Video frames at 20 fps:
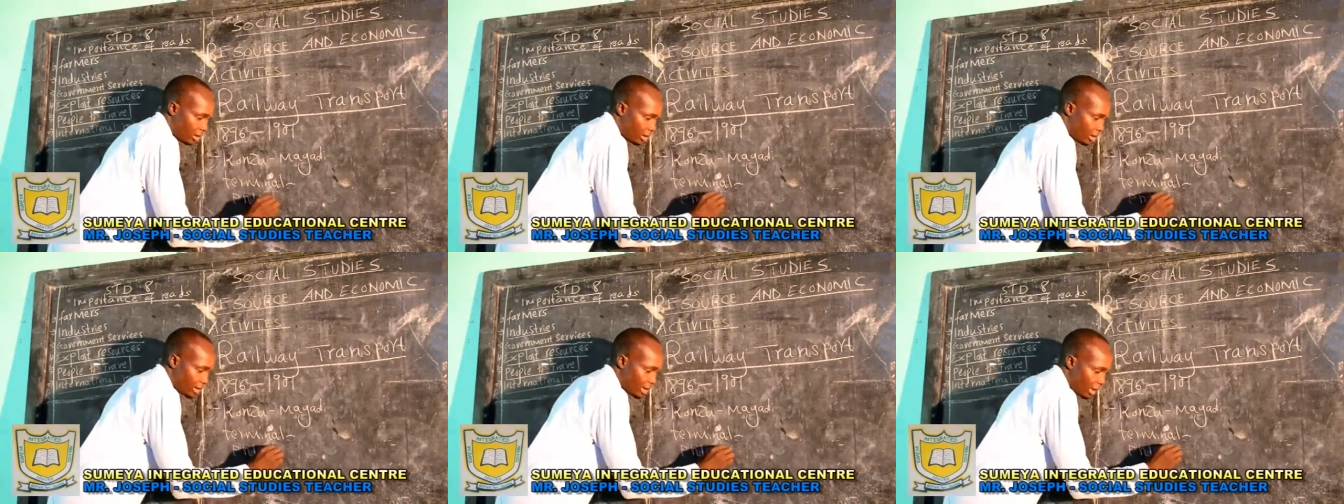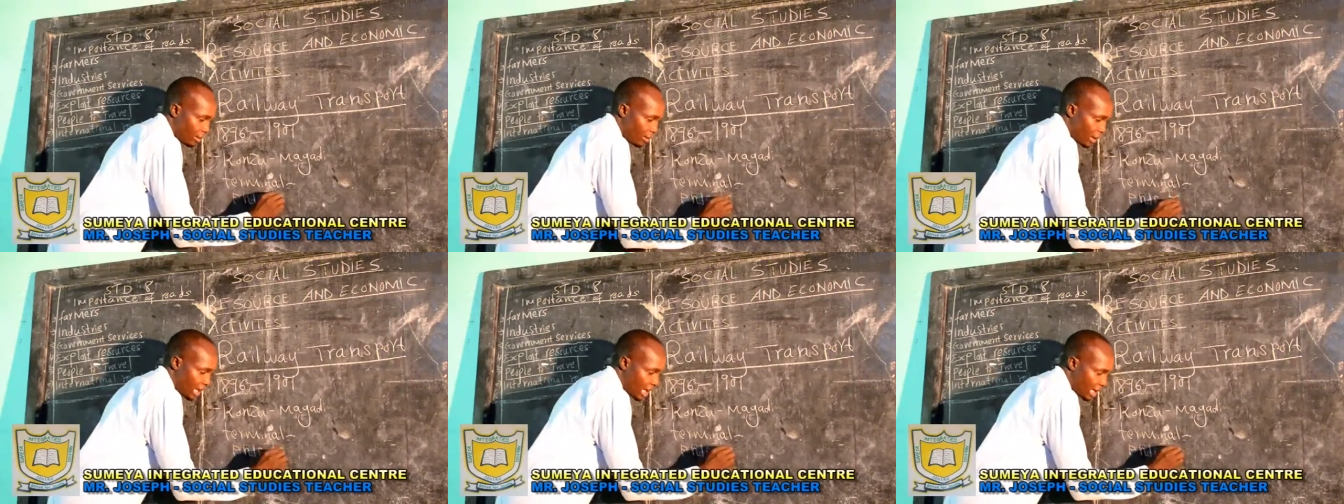
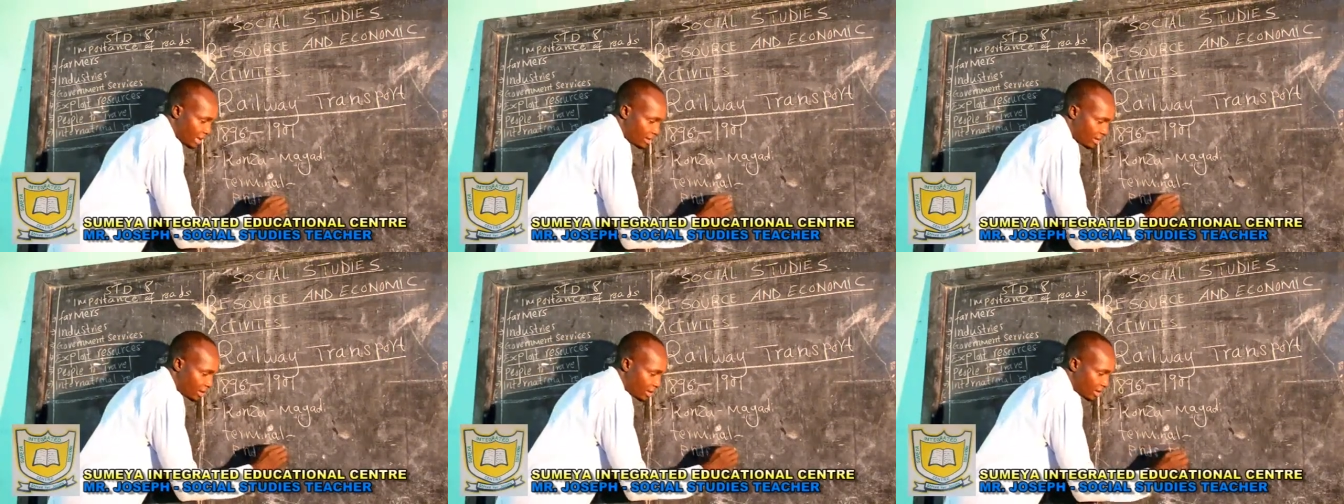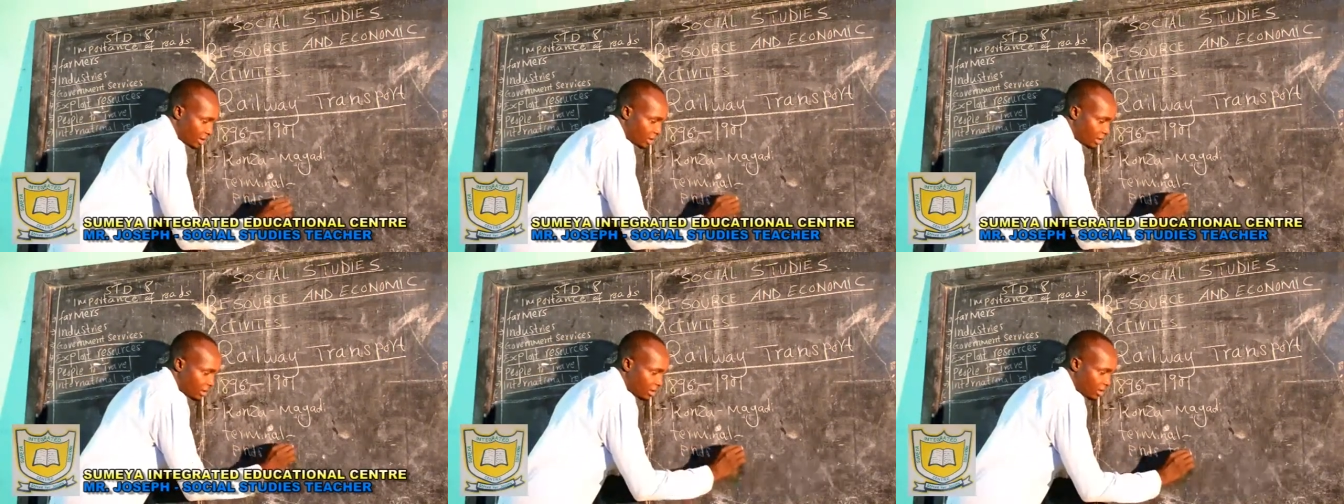terminus.
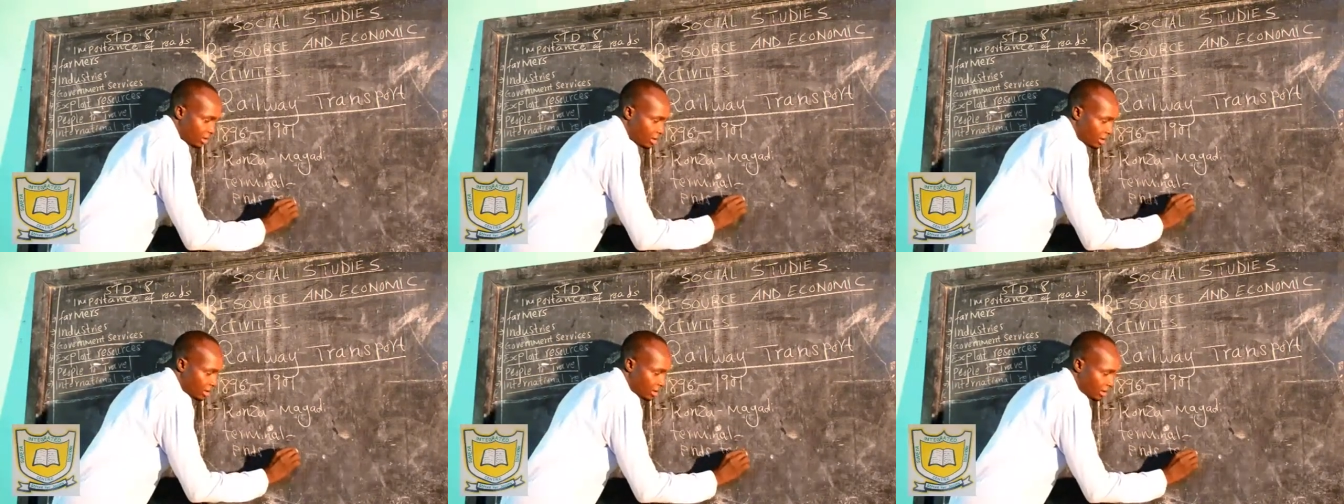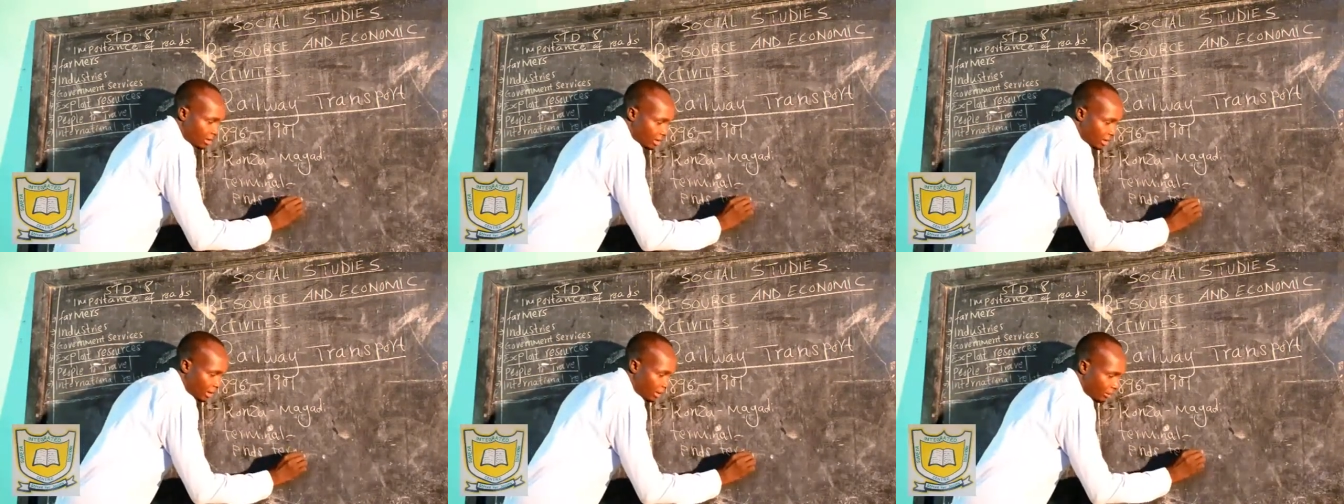
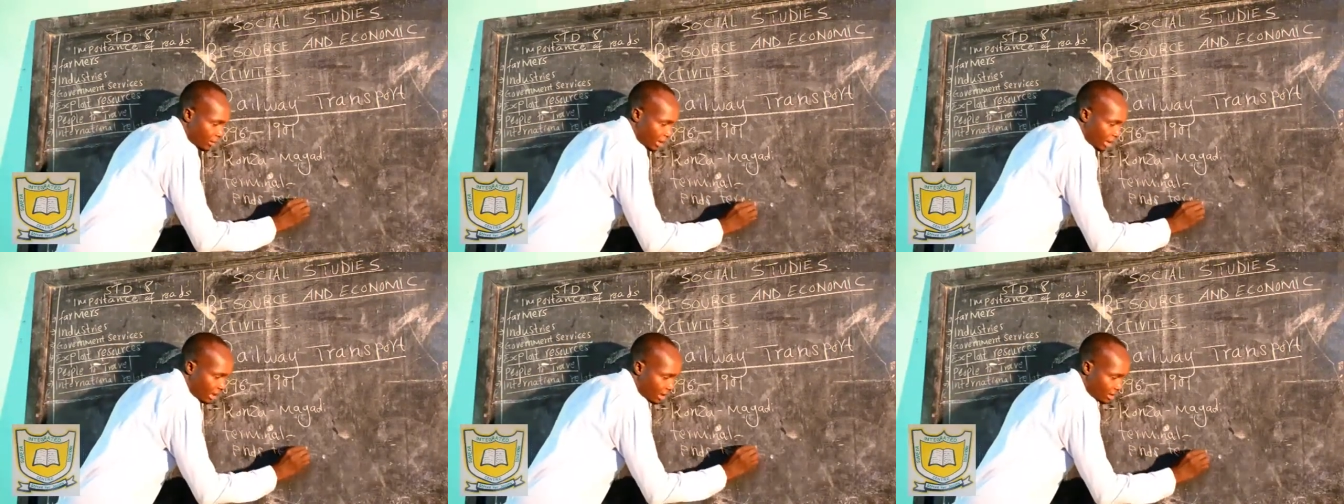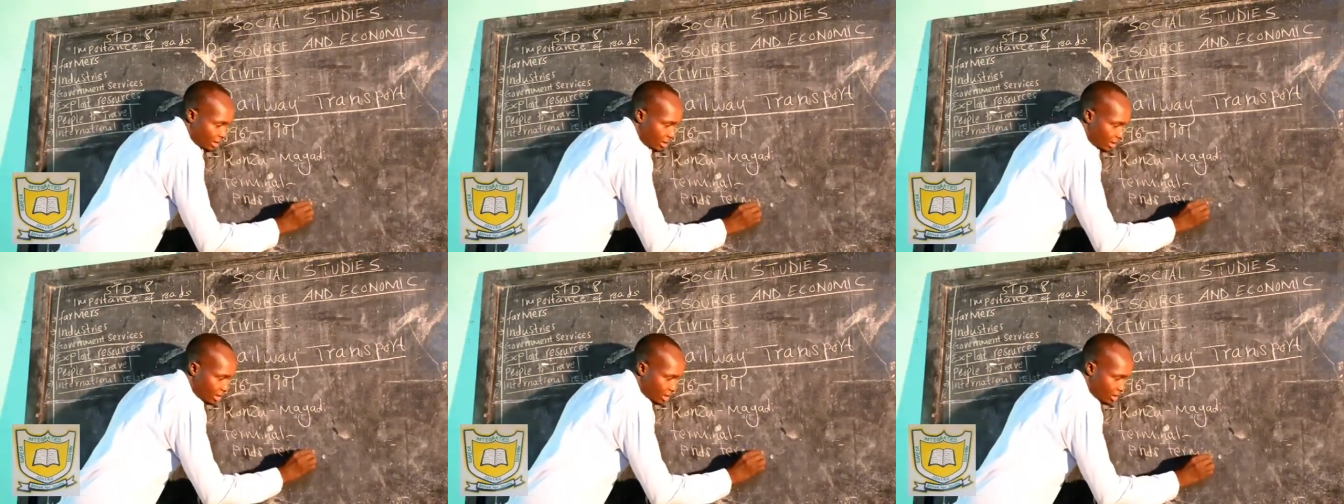
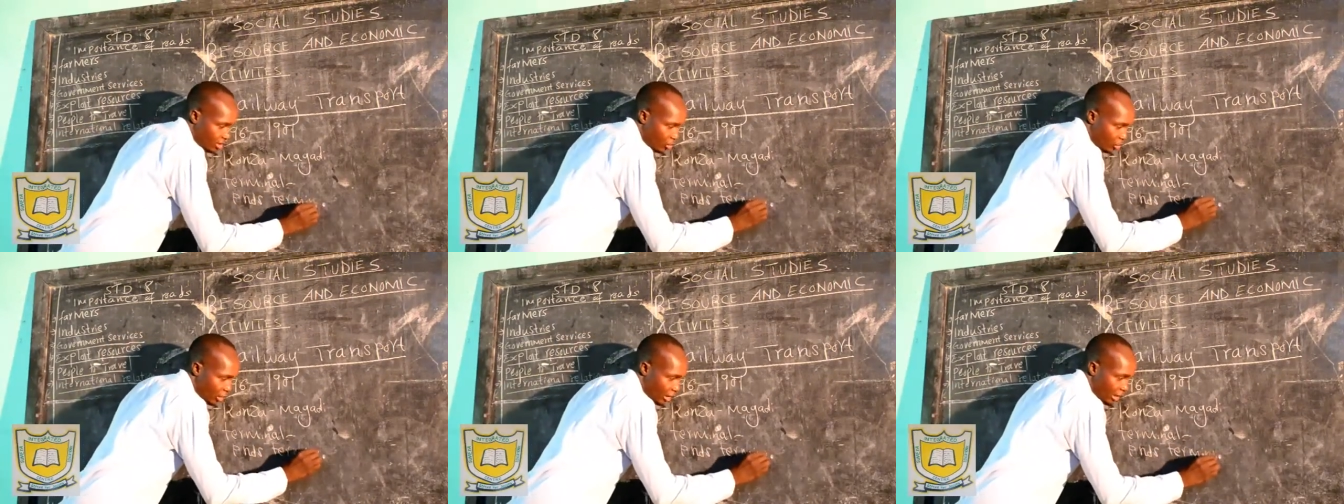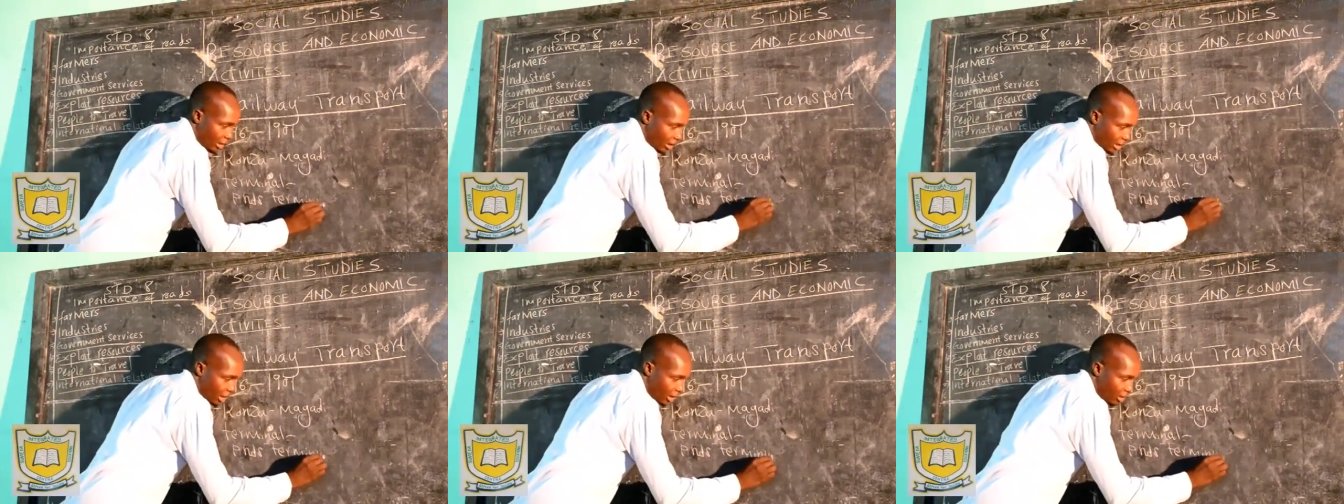Terminus is
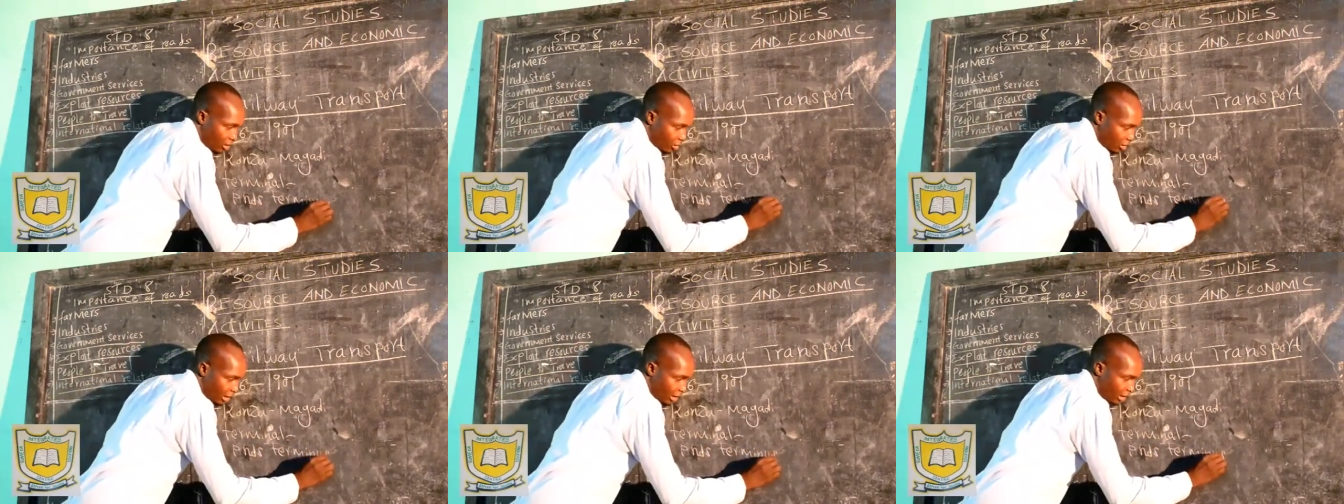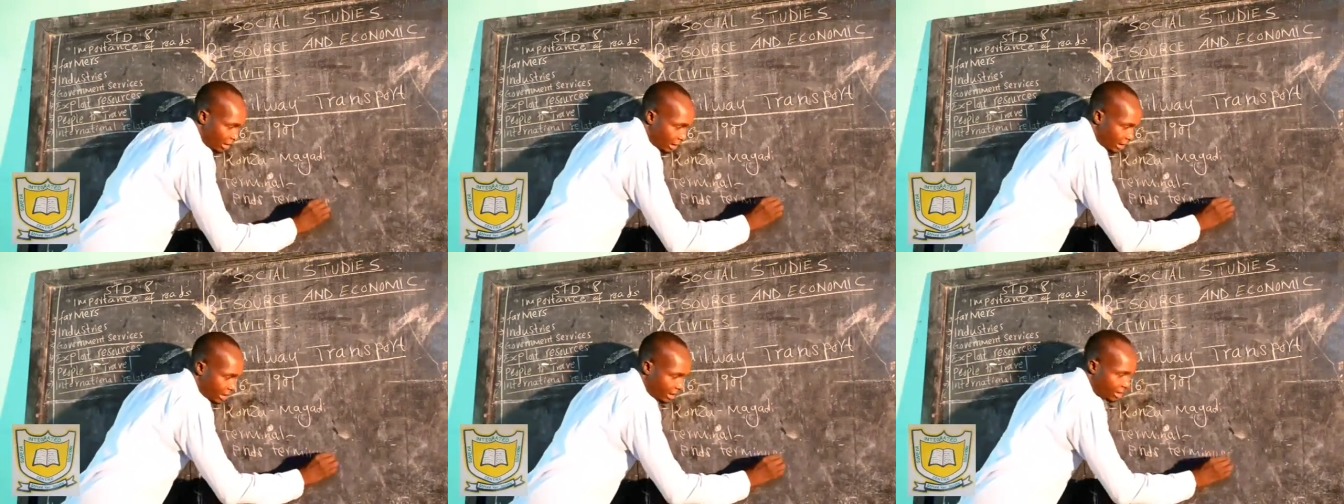where the railway
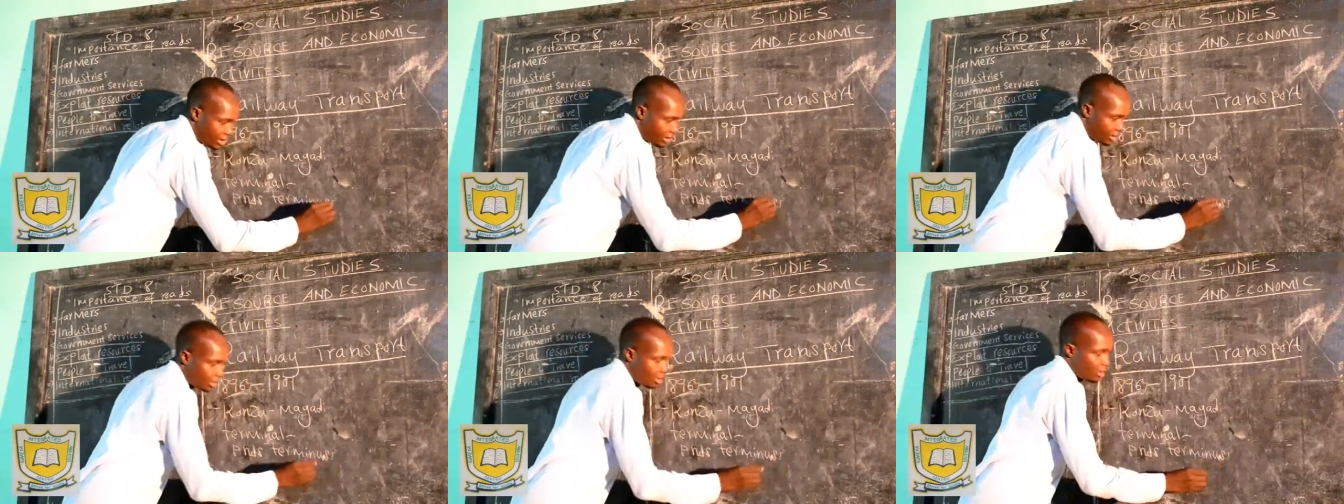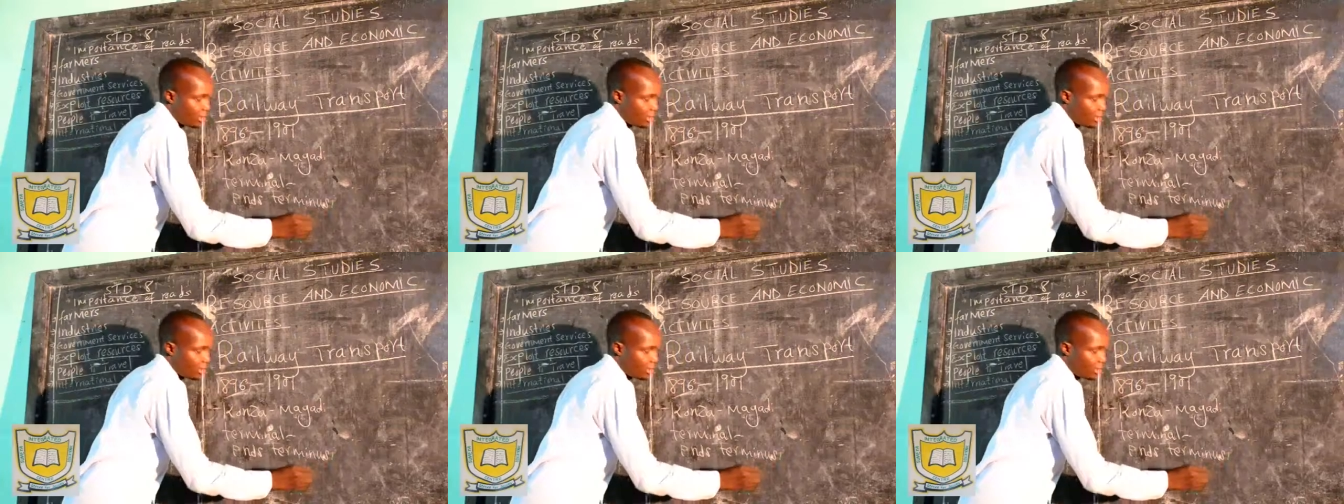ends.